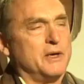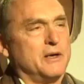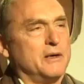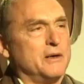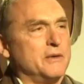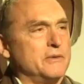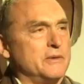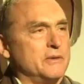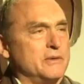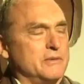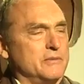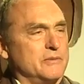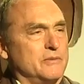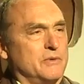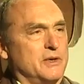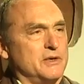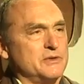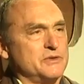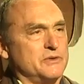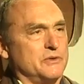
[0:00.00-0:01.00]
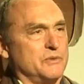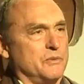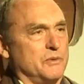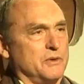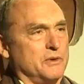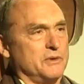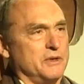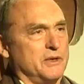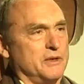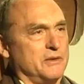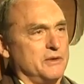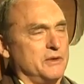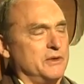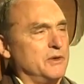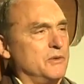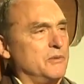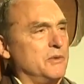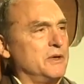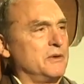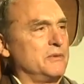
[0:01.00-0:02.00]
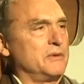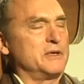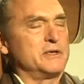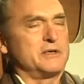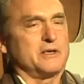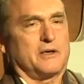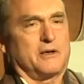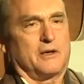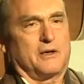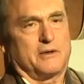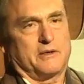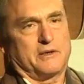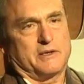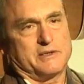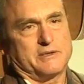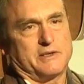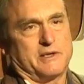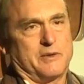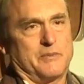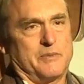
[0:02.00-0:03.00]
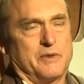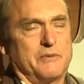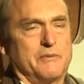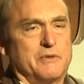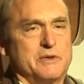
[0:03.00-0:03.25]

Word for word: now the Western world here, you know, we don't need to colonize anybody.